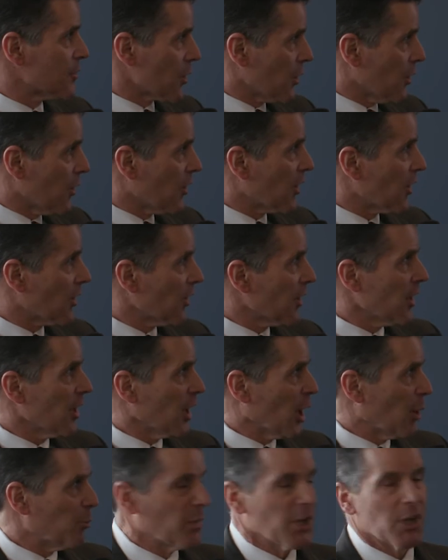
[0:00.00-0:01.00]
are
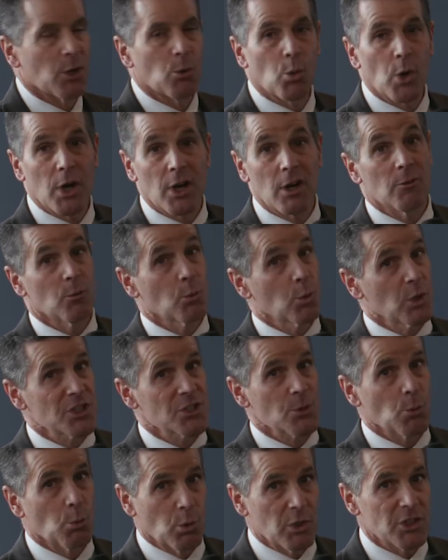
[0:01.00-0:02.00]
and be aware of
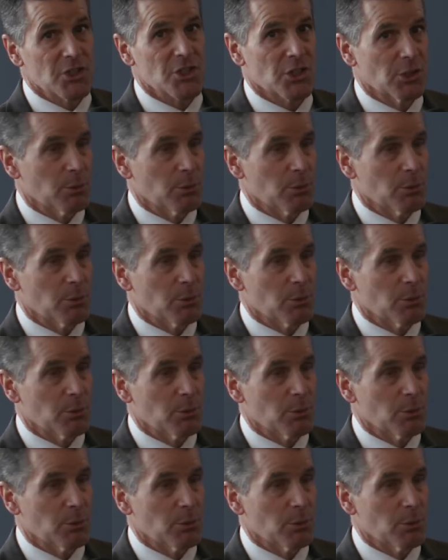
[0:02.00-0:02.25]
which